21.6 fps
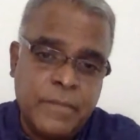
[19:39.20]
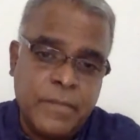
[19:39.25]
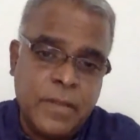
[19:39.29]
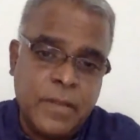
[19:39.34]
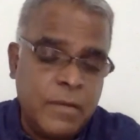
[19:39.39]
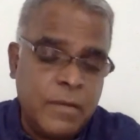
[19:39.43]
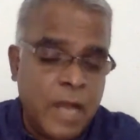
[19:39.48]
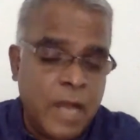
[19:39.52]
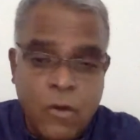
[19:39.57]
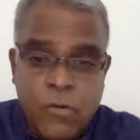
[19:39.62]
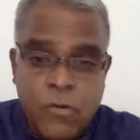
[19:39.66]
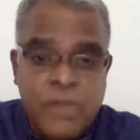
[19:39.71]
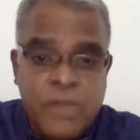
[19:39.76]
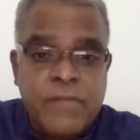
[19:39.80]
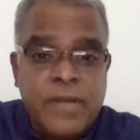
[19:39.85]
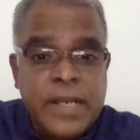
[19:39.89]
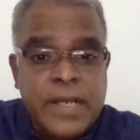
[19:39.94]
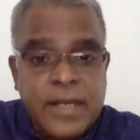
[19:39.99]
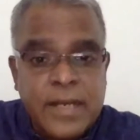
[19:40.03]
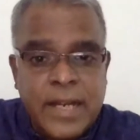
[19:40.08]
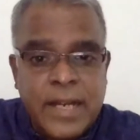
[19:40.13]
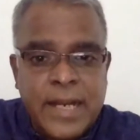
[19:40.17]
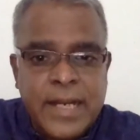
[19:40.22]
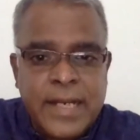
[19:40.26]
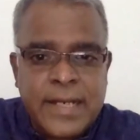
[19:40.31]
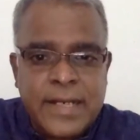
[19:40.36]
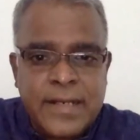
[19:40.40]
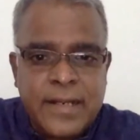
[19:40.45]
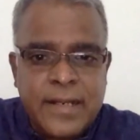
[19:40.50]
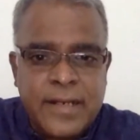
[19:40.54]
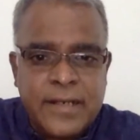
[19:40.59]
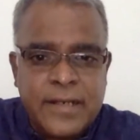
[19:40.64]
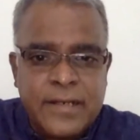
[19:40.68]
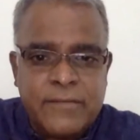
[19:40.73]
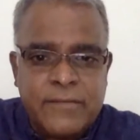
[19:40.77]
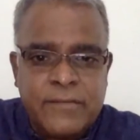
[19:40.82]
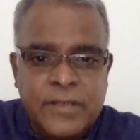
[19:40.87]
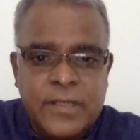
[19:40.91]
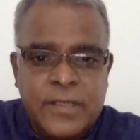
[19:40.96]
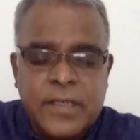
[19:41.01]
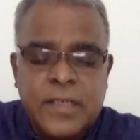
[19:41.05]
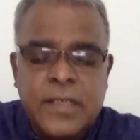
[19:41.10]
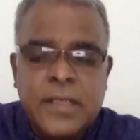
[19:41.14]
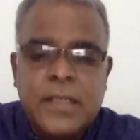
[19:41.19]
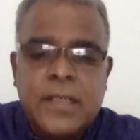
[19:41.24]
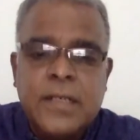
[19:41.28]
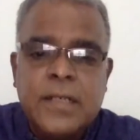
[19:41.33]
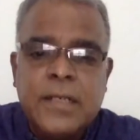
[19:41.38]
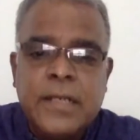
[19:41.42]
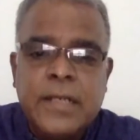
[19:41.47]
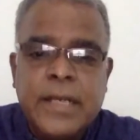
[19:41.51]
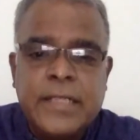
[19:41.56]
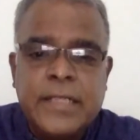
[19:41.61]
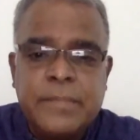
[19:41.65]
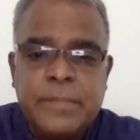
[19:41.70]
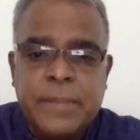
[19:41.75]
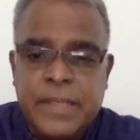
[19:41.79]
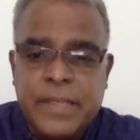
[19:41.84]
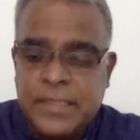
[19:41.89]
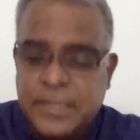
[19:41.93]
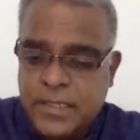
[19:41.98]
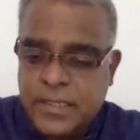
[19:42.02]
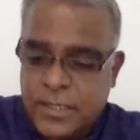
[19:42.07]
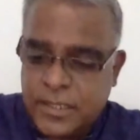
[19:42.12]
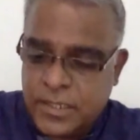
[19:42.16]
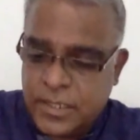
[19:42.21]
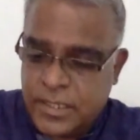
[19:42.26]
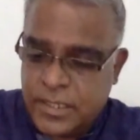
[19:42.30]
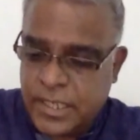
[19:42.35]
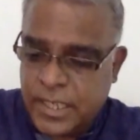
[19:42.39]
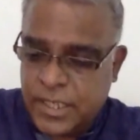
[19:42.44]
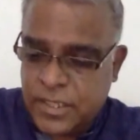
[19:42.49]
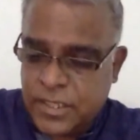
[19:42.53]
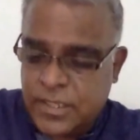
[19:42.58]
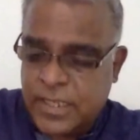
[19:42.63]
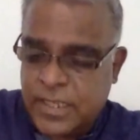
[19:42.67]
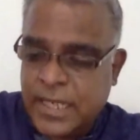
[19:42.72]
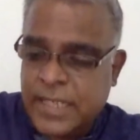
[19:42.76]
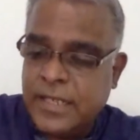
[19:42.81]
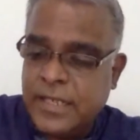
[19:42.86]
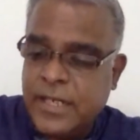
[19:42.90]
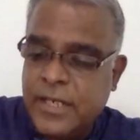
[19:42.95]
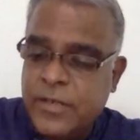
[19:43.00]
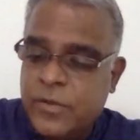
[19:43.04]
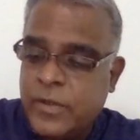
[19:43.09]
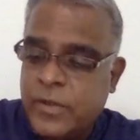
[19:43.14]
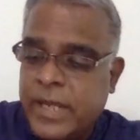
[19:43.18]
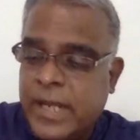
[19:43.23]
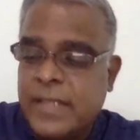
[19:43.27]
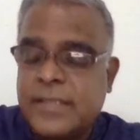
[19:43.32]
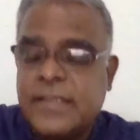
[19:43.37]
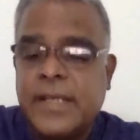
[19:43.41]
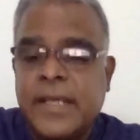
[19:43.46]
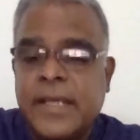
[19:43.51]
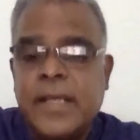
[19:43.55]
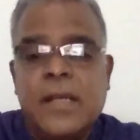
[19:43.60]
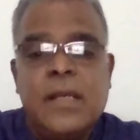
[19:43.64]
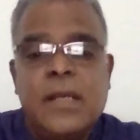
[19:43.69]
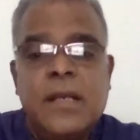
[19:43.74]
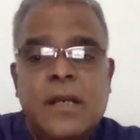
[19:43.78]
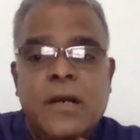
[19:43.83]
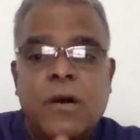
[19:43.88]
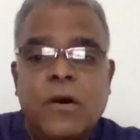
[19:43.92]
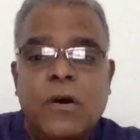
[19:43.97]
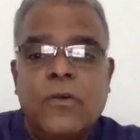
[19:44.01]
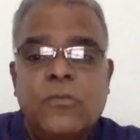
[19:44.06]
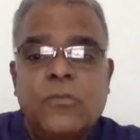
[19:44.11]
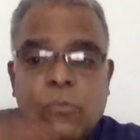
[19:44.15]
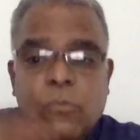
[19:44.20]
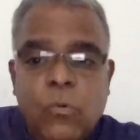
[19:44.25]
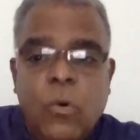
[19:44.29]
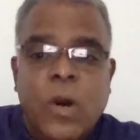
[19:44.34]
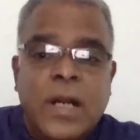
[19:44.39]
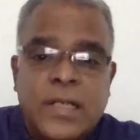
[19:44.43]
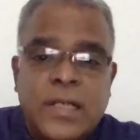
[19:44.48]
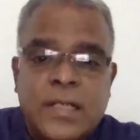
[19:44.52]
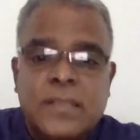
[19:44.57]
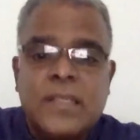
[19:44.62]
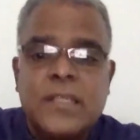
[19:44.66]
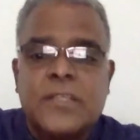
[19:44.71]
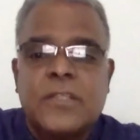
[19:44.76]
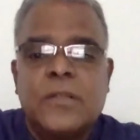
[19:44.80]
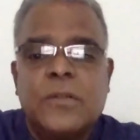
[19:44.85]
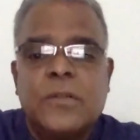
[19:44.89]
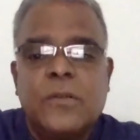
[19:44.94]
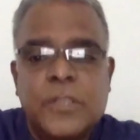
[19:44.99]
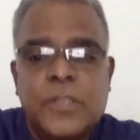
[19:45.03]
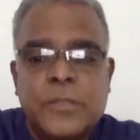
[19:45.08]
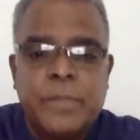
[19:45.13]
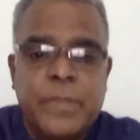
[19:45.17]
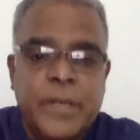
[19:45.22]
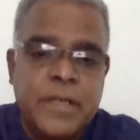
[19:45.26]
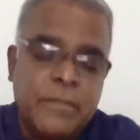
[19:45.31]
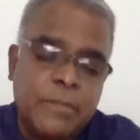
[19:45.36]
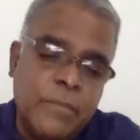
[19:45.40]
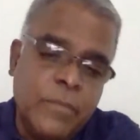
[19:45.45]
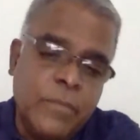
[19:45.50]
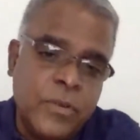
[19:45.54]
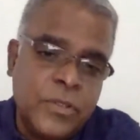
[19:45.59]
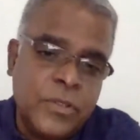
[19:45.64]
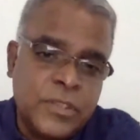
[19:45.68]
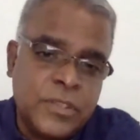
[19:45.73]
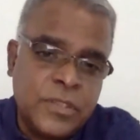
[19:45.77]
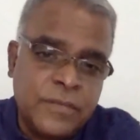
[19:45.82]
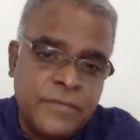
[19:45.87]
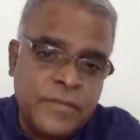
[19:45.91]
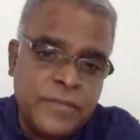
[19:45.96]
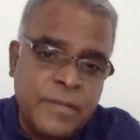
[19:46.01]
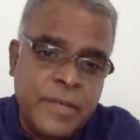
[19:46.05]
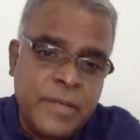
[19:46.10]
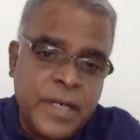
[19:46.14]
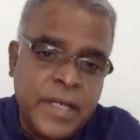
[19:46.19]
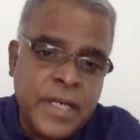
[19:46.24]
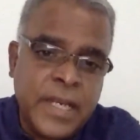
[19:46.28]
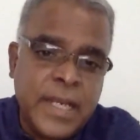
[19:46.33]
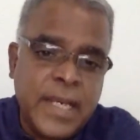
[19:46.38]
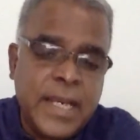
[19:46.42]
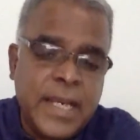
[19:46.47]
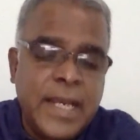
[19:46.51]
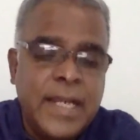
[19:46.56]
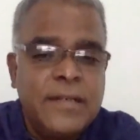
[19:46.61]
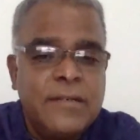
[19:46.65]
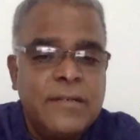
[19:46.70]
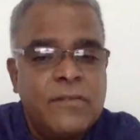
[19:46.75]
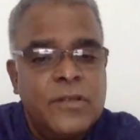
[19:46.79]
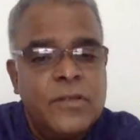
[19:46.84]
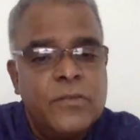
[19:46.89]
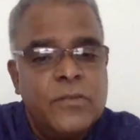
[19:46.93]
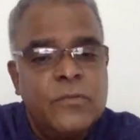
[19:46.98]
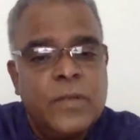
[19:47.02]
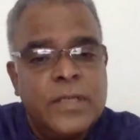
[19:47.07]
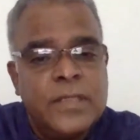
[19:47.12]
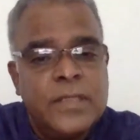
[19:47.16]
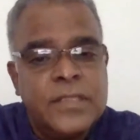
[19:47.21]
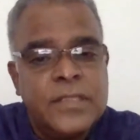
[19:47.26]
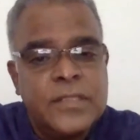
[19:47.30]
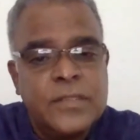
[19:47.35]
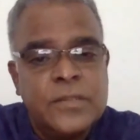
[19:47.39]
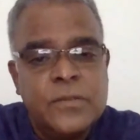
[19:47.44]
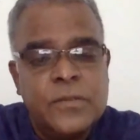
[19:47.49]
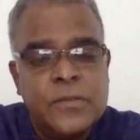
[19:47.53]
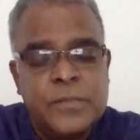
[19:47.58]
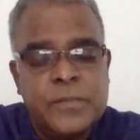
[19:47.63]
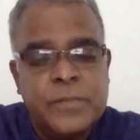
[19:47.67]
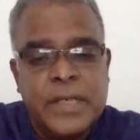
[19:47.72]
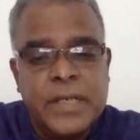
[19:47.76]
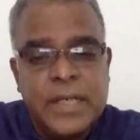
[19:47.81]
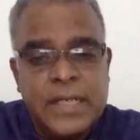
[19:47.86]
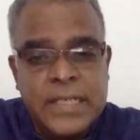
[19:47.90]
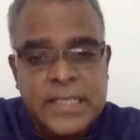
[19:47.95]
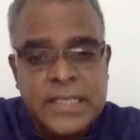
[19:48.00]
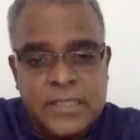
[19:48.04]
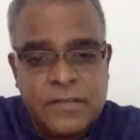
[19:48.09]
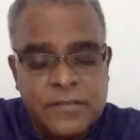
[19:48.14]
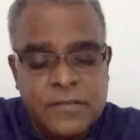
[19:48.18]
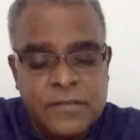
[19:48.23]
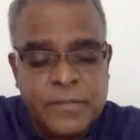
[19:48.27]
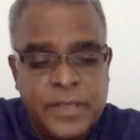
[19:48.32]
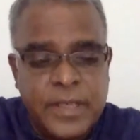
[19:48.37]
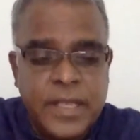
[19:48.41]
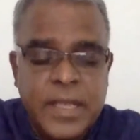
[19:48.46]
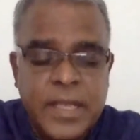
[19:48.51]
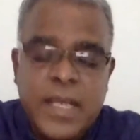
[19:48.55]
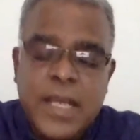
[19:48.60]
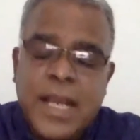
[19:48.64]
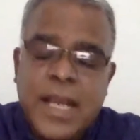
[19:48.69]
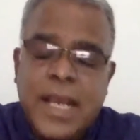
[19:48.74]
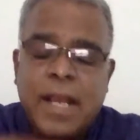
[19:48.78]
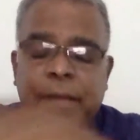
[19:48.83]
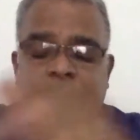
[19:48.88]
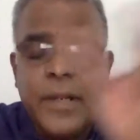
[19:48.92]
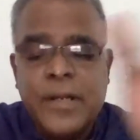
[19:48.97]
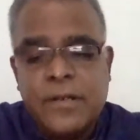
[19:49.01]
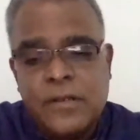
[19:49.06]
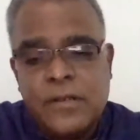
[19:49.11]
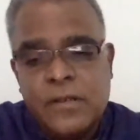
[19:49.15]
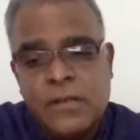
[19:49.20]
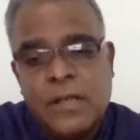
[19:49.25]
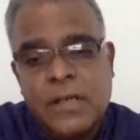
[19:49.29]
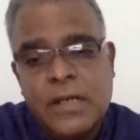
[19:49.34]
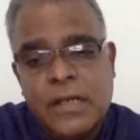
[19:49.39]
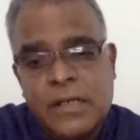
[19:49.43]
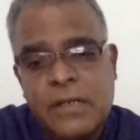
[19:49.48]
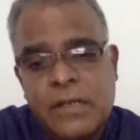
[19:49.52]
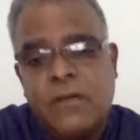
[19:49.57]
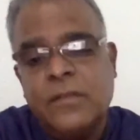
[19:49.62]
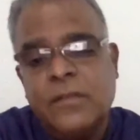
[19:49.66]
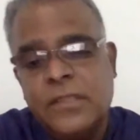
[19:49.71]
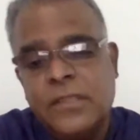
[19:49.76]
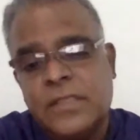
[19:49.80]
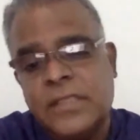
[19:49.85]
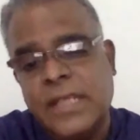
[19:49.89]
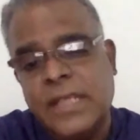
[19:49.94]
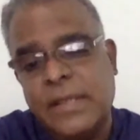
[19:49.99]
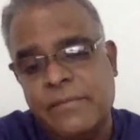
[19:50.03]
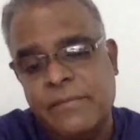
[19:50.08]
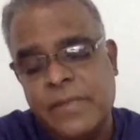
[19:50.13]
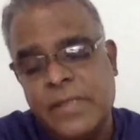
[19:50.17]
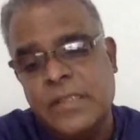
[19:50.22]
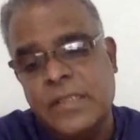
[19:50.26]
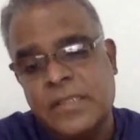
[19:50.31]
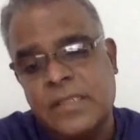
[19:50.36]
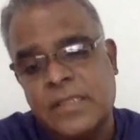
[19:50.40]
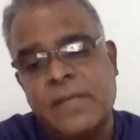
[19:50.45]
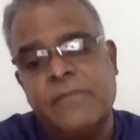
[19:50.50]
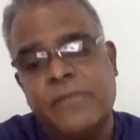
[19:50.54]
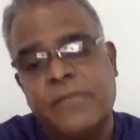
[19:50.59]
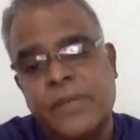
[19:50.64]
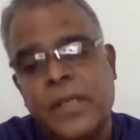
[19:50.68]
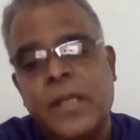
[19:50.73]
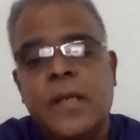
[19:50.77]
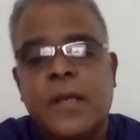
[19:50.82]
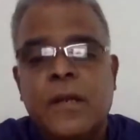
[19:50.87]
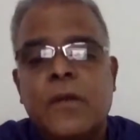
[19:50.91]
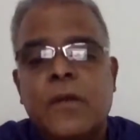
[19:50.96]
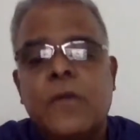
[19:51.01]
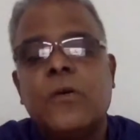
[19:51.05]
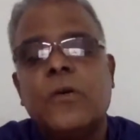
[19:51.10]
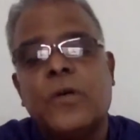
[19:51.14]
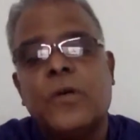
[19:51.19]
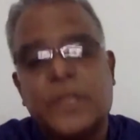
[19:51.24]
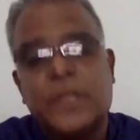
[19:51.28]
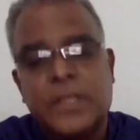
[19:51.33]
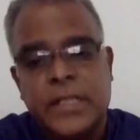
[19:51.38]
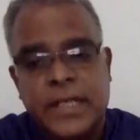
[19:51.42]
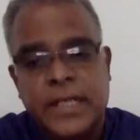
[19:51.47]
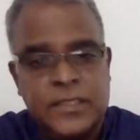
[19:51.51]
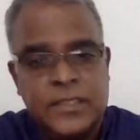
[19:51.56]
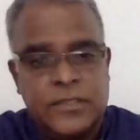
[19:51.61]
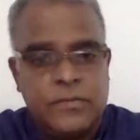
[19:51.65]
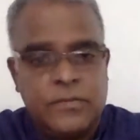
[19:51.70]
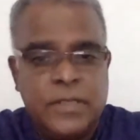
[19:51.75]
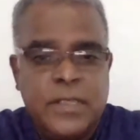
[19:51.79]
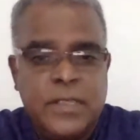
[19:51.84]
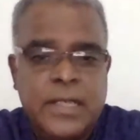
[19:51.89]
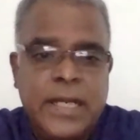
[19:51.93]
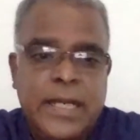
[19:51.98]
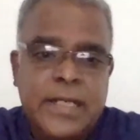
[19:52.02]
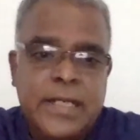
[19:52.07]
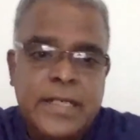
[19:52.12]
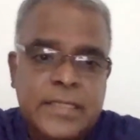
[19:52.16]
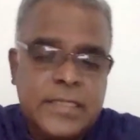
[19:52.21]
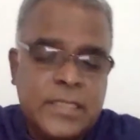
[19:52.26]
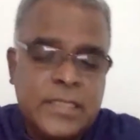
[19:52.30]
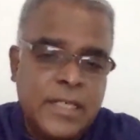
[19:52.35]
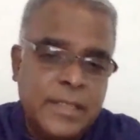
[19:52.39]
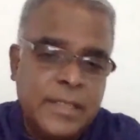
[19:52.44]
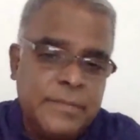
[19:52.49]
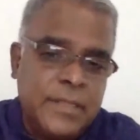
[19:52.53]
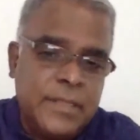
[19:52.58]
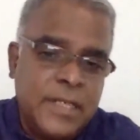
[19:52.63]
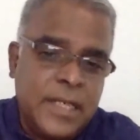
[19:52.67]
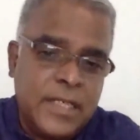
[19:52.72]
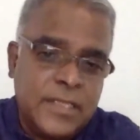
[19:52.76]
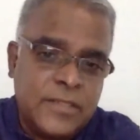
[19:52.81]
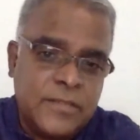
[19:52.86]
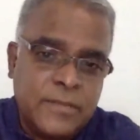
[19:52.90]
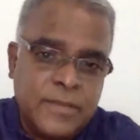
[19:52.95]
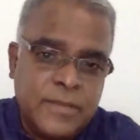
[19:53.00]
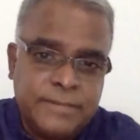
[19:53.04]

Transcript: however, in 1991, expenses changed, and then you can say on what the school spent most of the money and on what the school spent least of the money, and then in the same way, go to the next one and describe the last one.